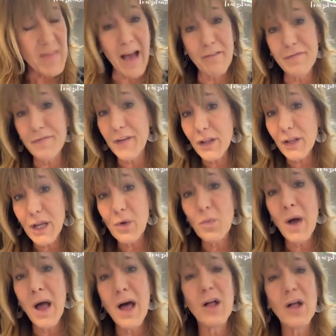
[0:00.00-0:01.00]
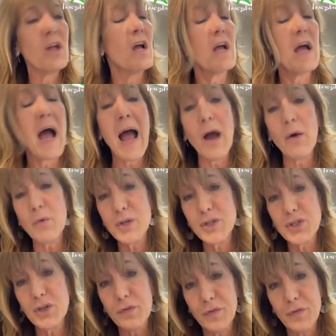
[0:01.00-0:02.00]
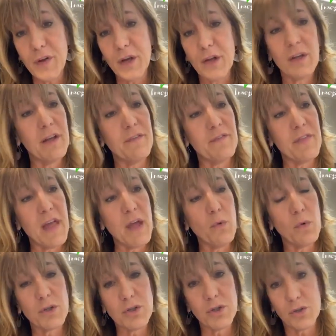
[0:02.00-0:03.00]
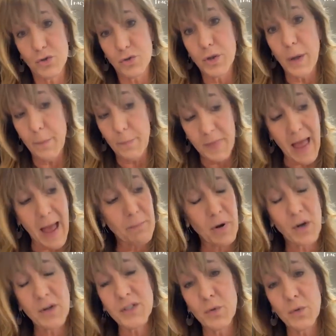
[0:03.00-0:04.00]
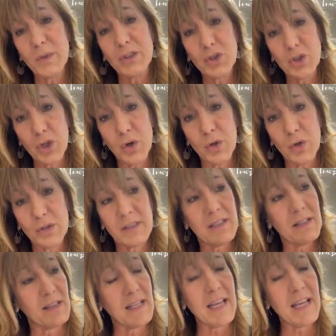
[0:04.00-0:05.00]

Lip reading: not feeling well. How would you feel if that person was told to